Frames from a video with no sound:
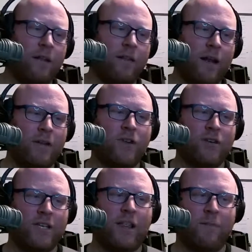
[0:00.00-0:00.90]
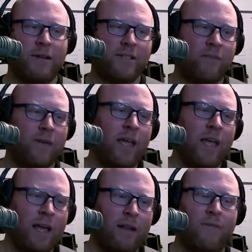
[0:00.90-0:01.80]
and then I start selling myself.
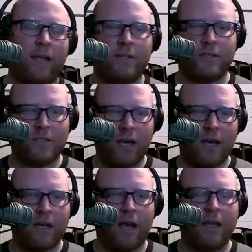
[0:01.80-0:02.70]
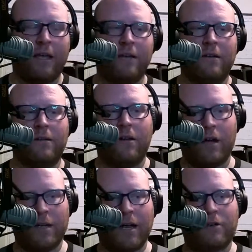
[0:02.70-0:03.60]
And if I get stuck, I can
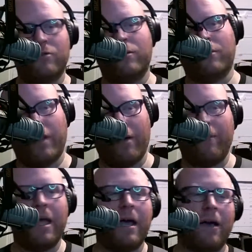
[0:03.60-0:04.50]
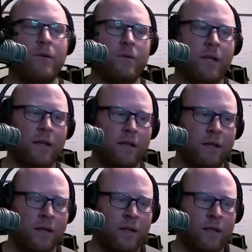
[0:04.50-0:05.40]
contact you and you'll help me out. And
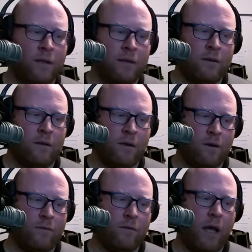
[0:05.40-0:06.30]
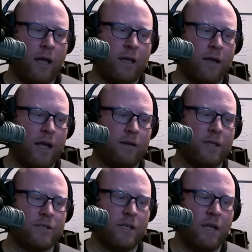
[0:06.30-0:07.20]
I can kind of
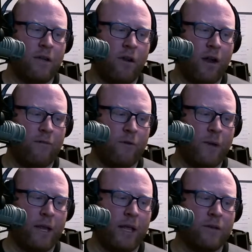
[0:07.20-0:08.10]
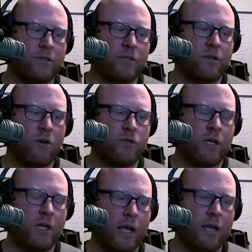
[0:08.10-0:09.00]
listen in on everybody else's
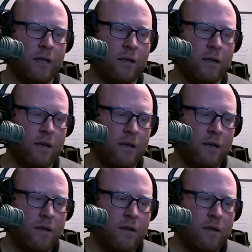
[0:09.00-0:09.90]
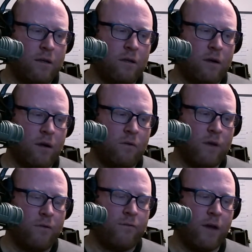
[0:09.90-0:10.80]
coaching. And
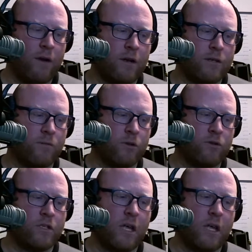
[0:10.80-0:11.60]
if they're at a similar stage